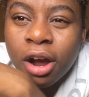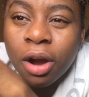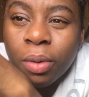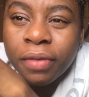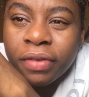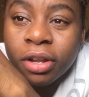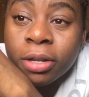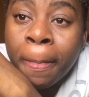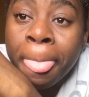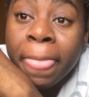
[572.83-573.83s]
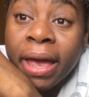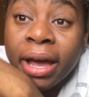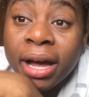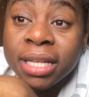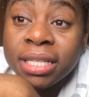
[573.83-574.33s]
one video, I
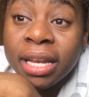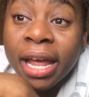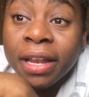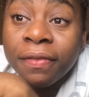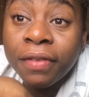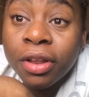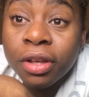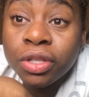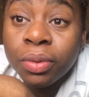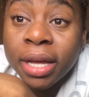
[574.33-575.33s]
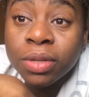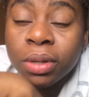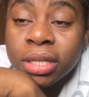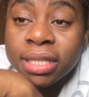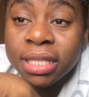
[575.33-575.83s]
asked any videos you guys
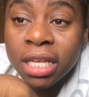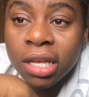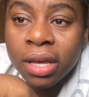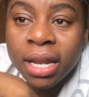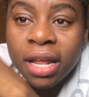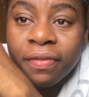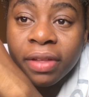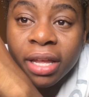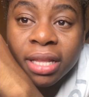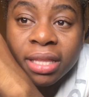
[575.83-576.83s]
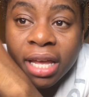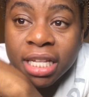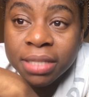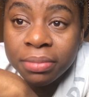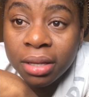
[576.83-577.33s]
want to see, you can definitely
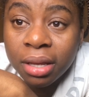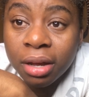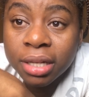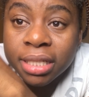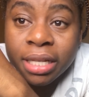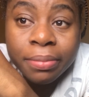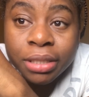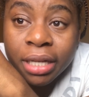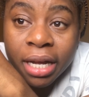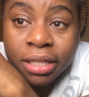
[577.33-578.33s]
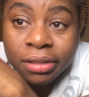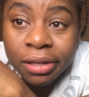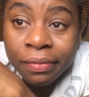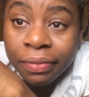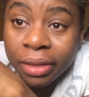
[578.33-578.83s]
text me on Snapchat,
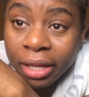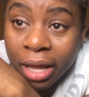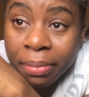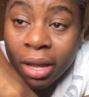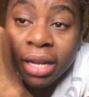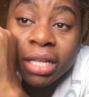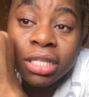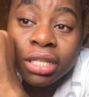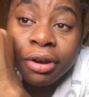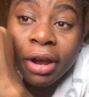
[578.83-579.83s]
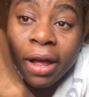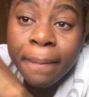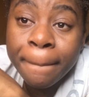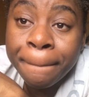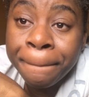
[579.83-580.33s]
DM me on
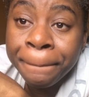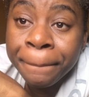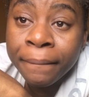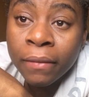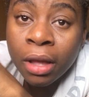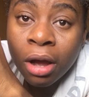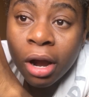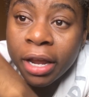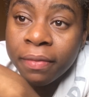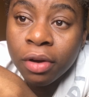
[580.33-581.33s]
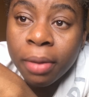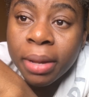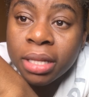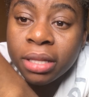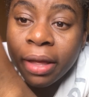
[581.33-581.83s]
Instagram, or even
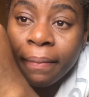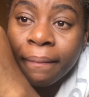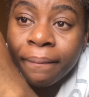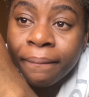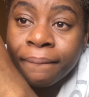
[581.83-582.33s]
comment them,